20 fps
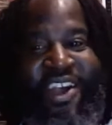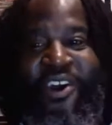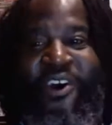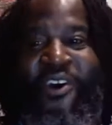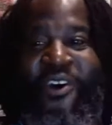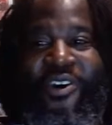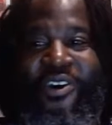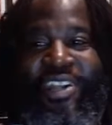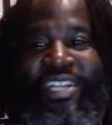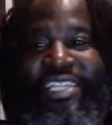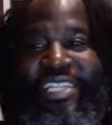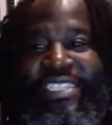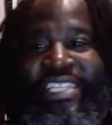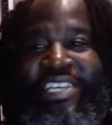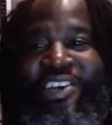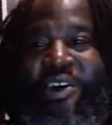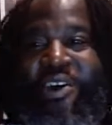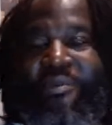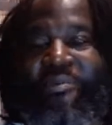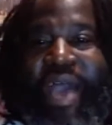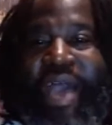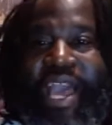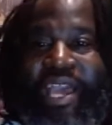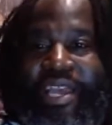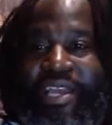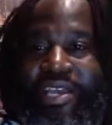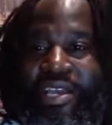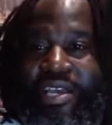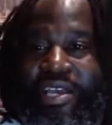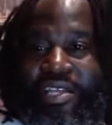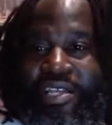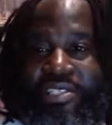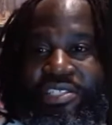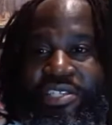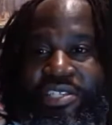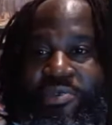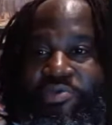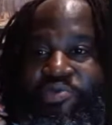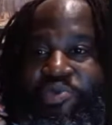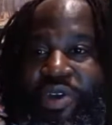Or does he go back
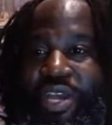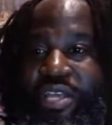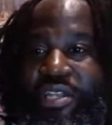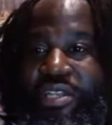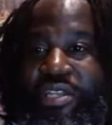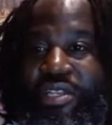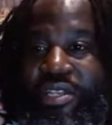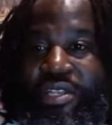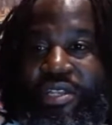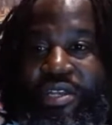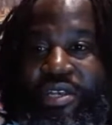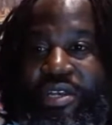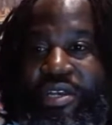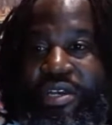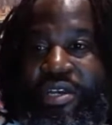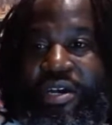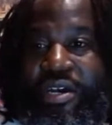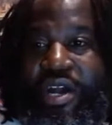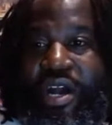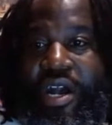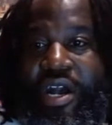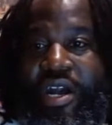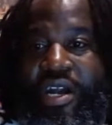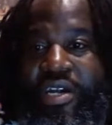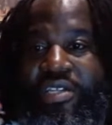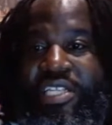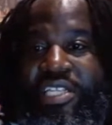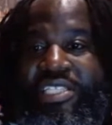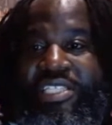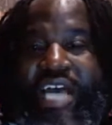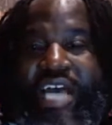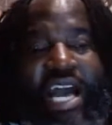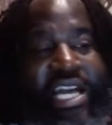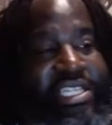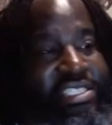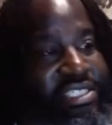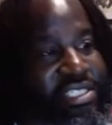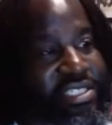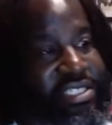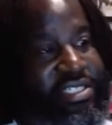to when
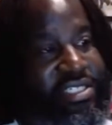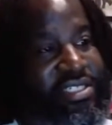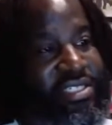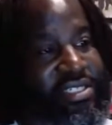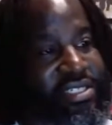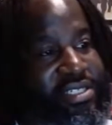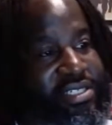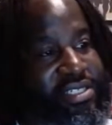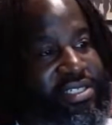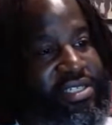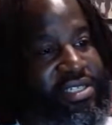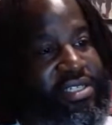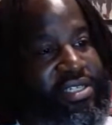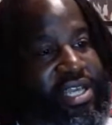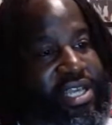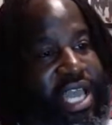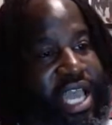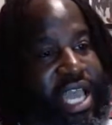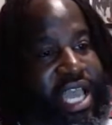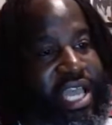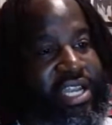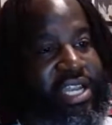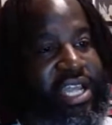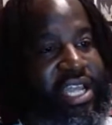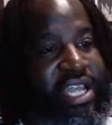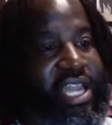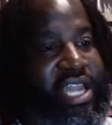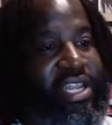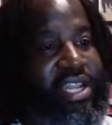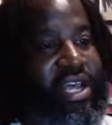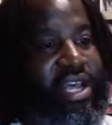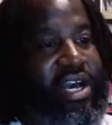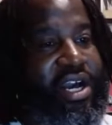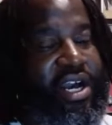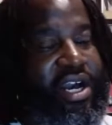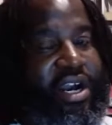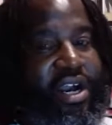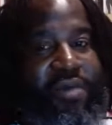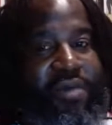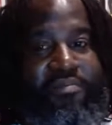Natasha and
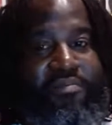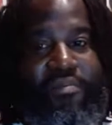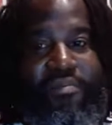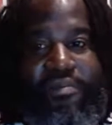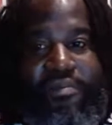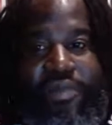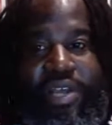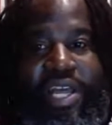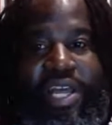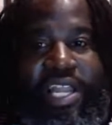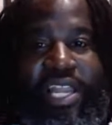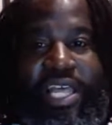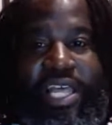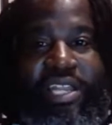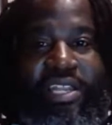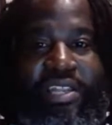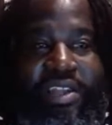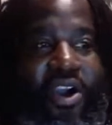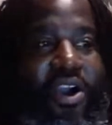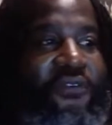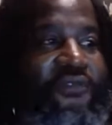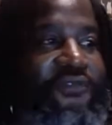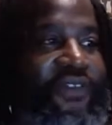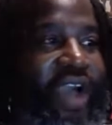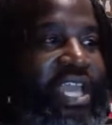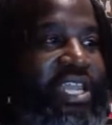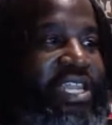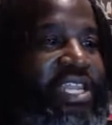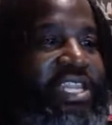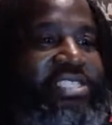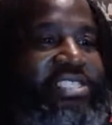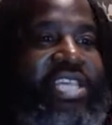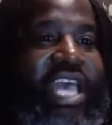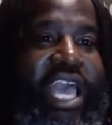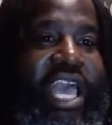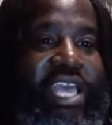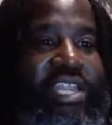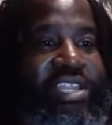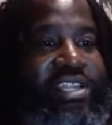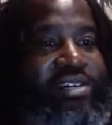Clint are fighting, and he said,
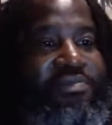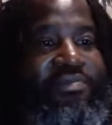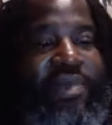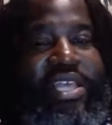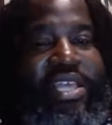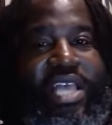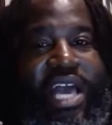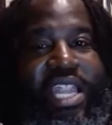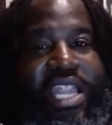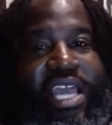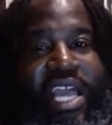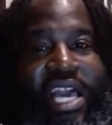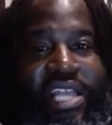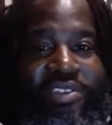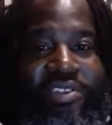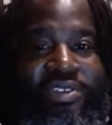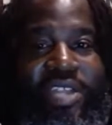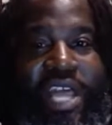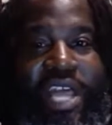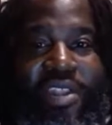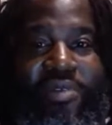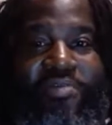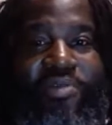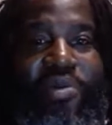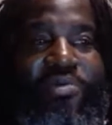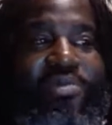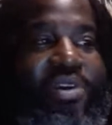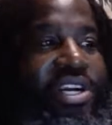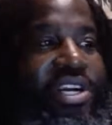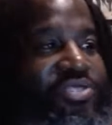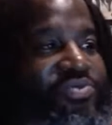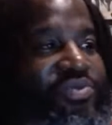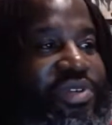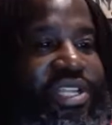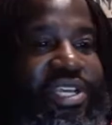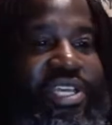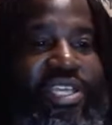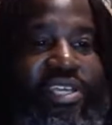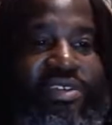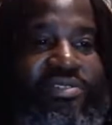hey, look, man, y'all ain't gotta do that no more because we
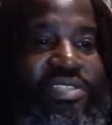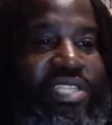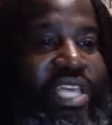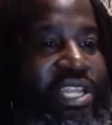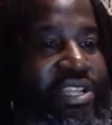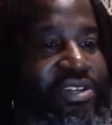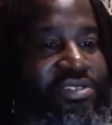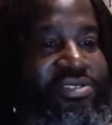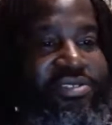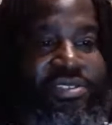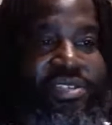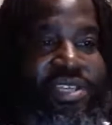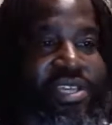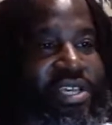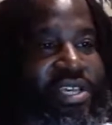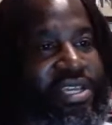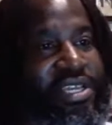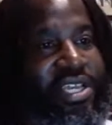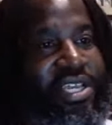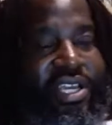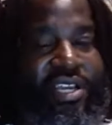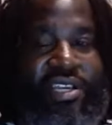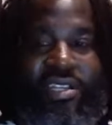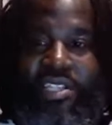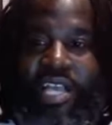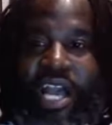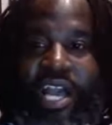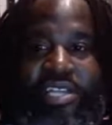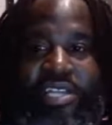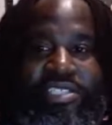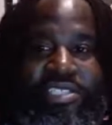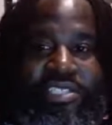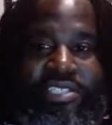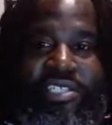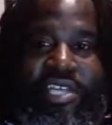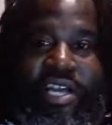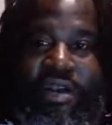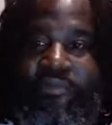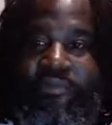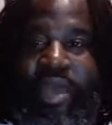done killed Thanos. Here, y'all could
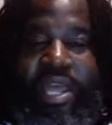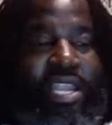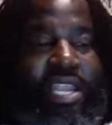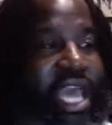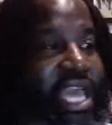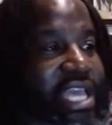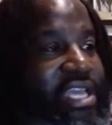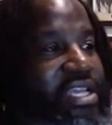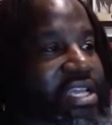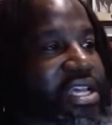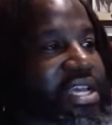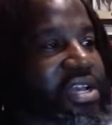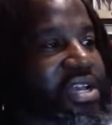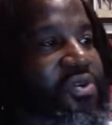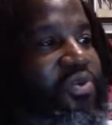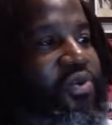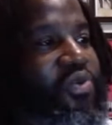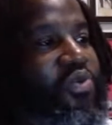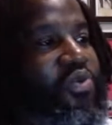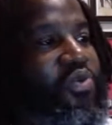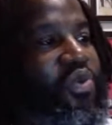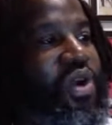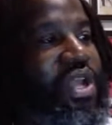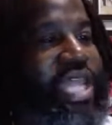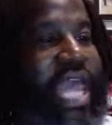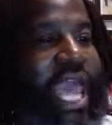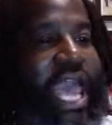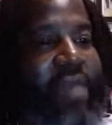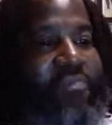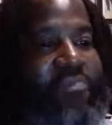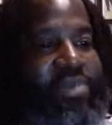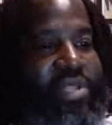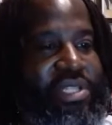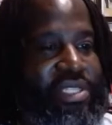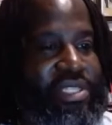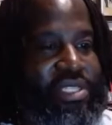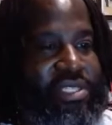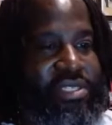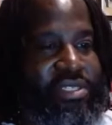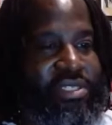just come back. Like, what happened?
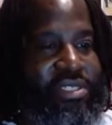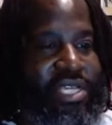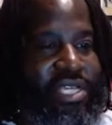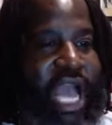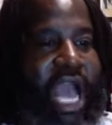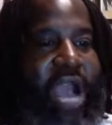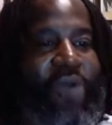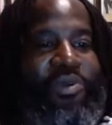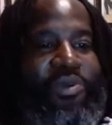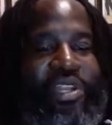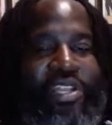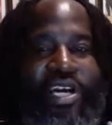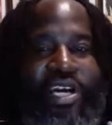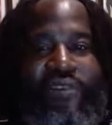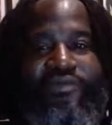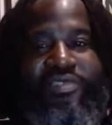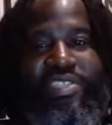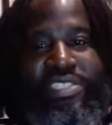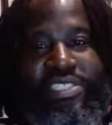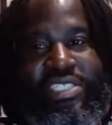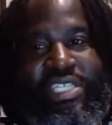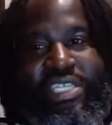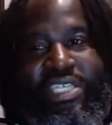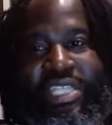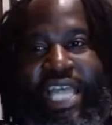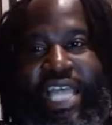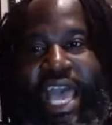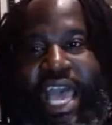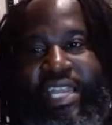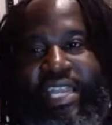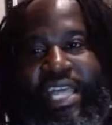I would love to see that